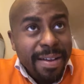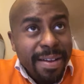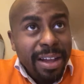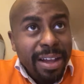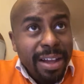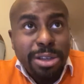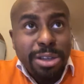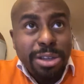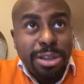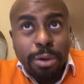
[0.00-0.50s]

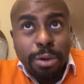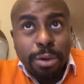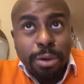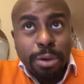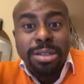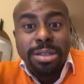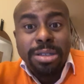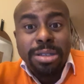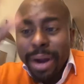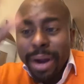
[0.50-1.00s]
to
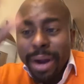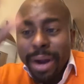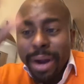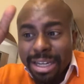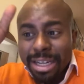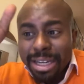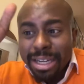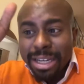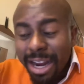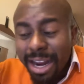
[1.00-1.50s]
spread
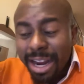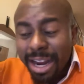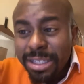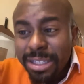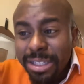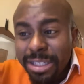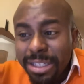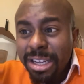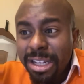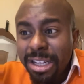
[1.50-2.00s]
degeneracy
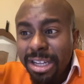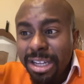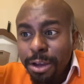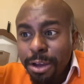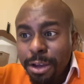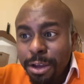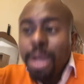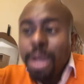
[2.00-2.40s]
to the youth?